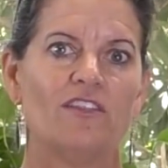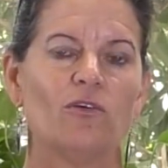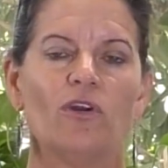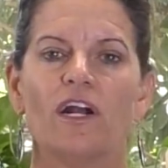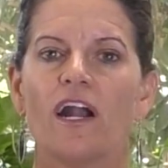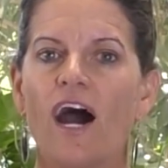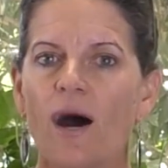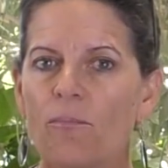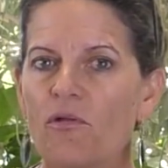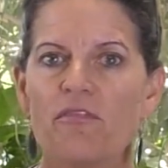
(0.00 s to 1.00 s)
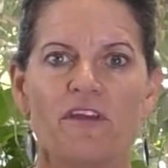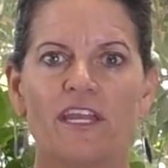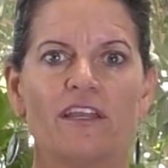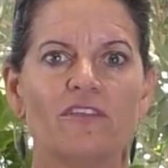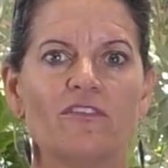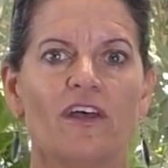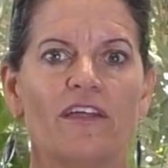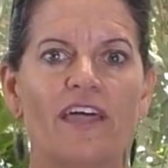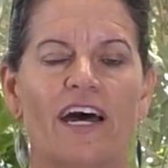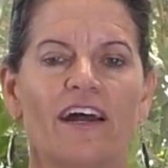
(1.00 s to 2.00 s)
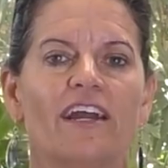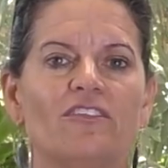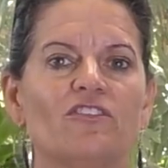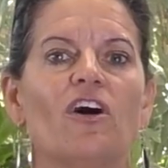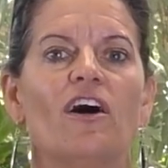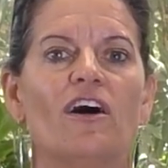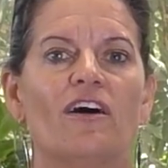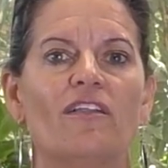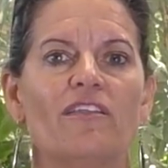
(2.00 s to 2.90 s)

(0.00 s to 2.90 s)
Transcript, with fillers: there were a couple things that I saw